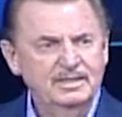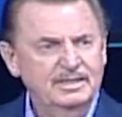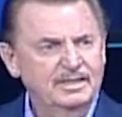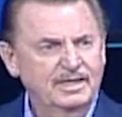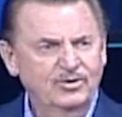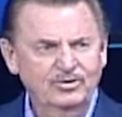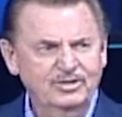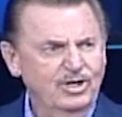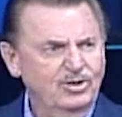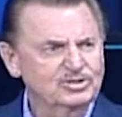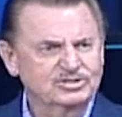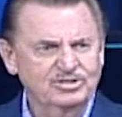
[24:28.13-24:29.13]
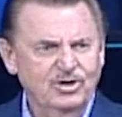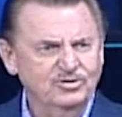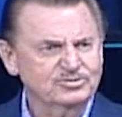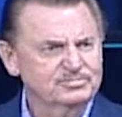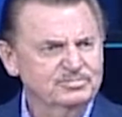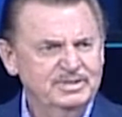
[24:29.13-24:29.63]
Holy Ghost is
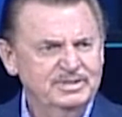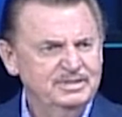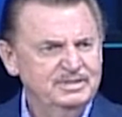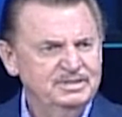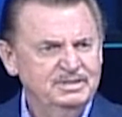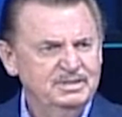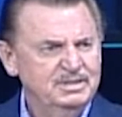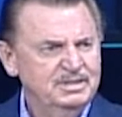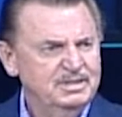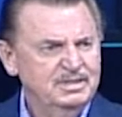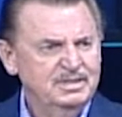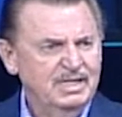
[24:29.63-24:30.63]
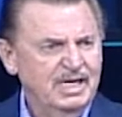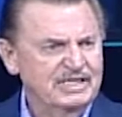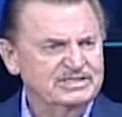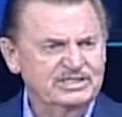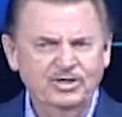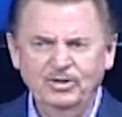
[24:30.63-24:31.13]
awesome. I
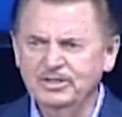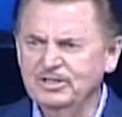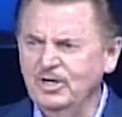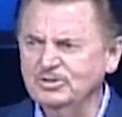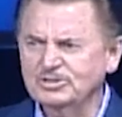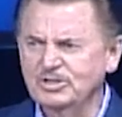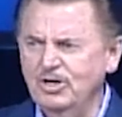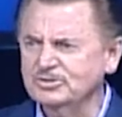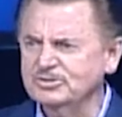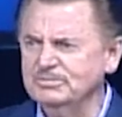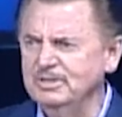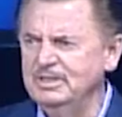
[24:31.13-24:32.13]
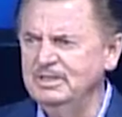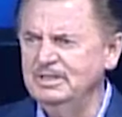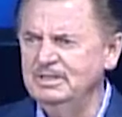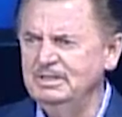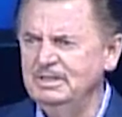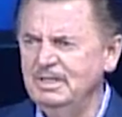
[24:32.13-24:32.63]
said, the Holy Ghost is awesome.
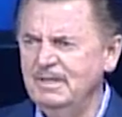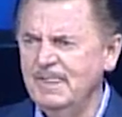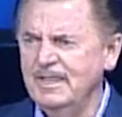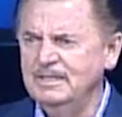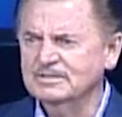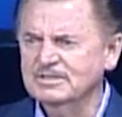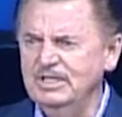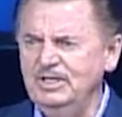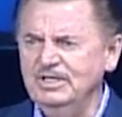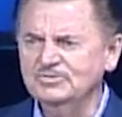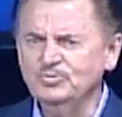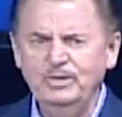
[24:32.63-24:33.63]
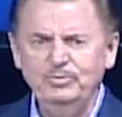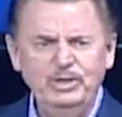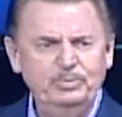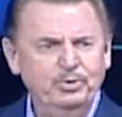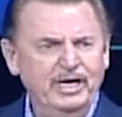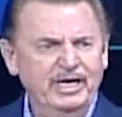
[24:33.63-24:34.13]
See, here's the way we
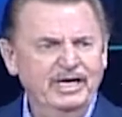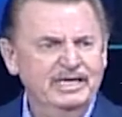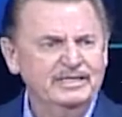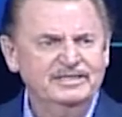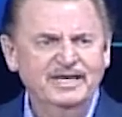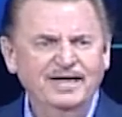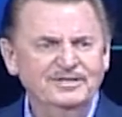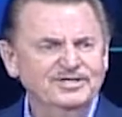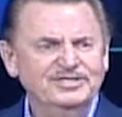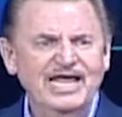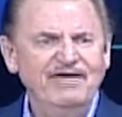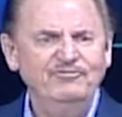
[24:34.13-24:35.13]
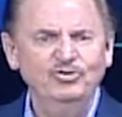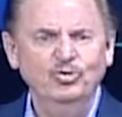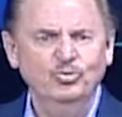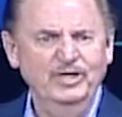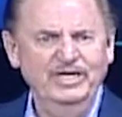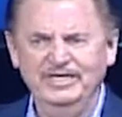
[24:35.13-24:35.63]
pray God, just have your
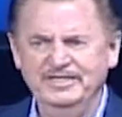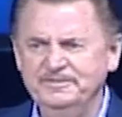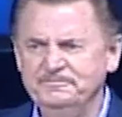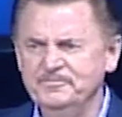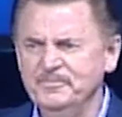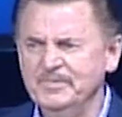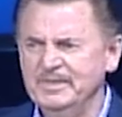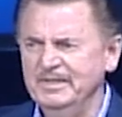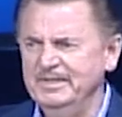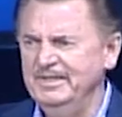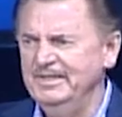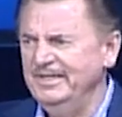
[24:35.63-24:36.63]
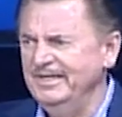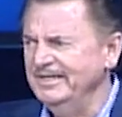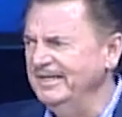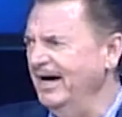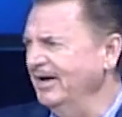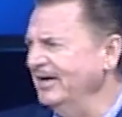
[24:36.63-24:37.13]
way.
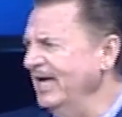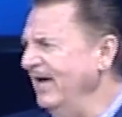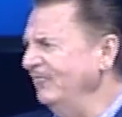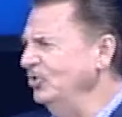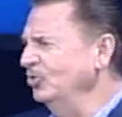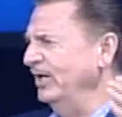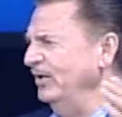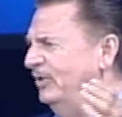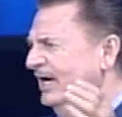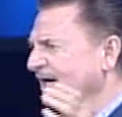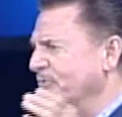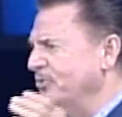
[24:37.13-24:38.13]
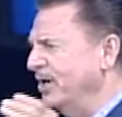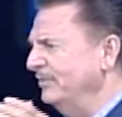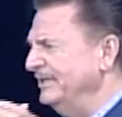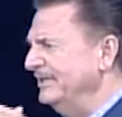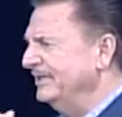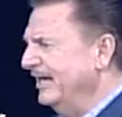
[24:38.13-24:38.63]
God, have your way. We had a prayer
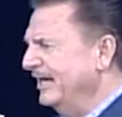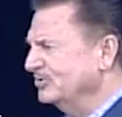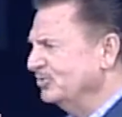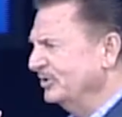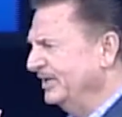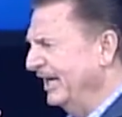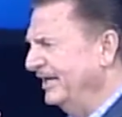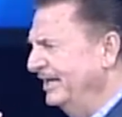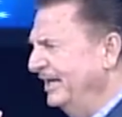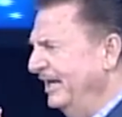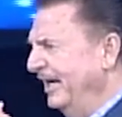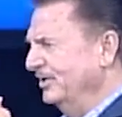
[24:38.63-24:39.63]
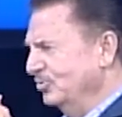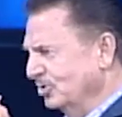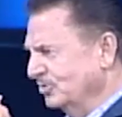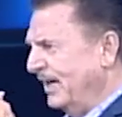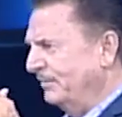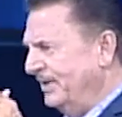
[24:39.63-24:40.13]
meeting in the house one night. And of
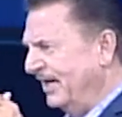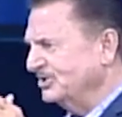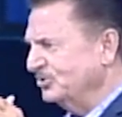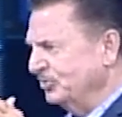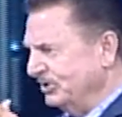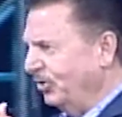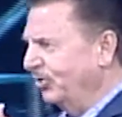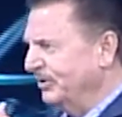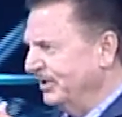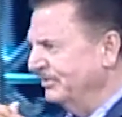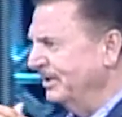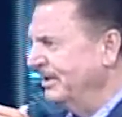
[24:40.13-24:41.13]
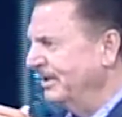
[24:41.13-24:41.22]
course, my pastor, we told him